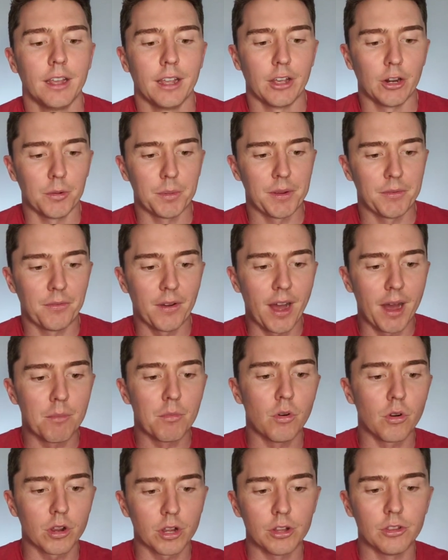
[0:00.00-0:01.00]
it'll be far
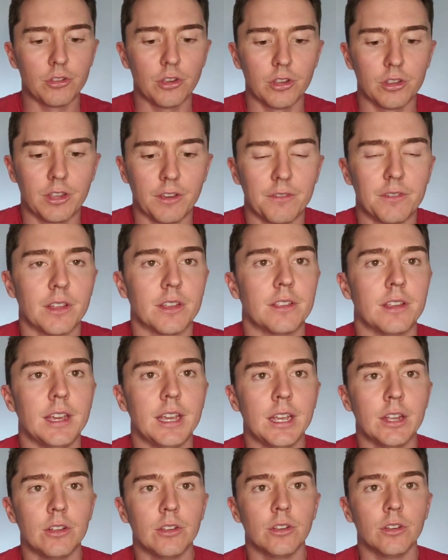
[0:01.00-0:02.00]
more conducive to
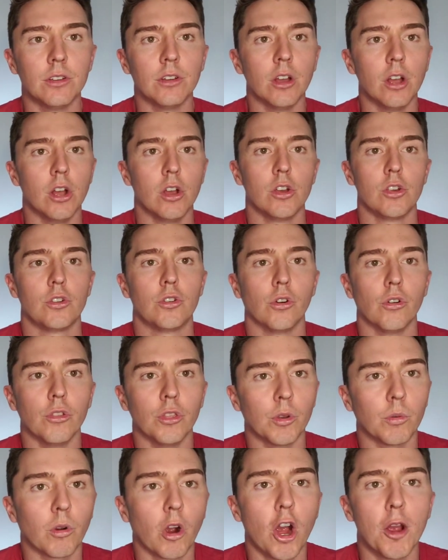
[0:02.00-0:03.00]
seeing you
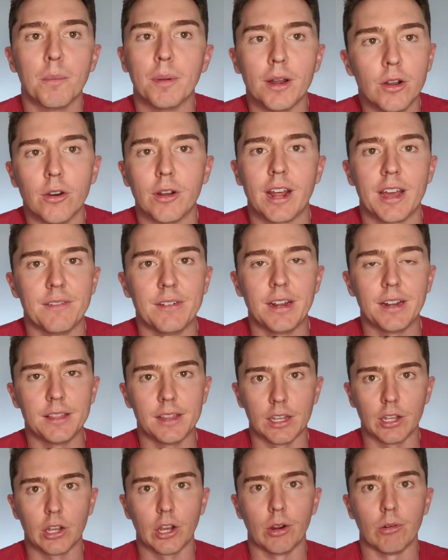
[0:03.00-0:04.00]
shorten the rope and not have
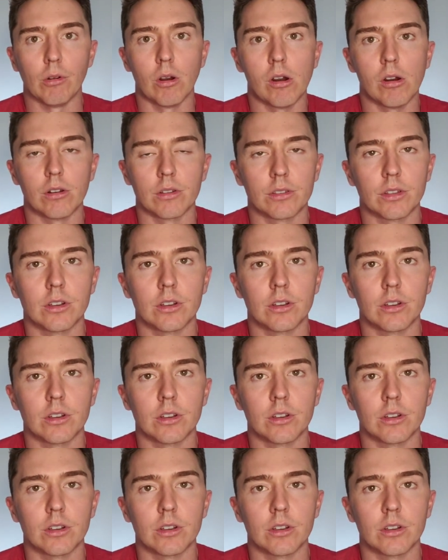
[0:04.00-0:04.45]
anything go wrong.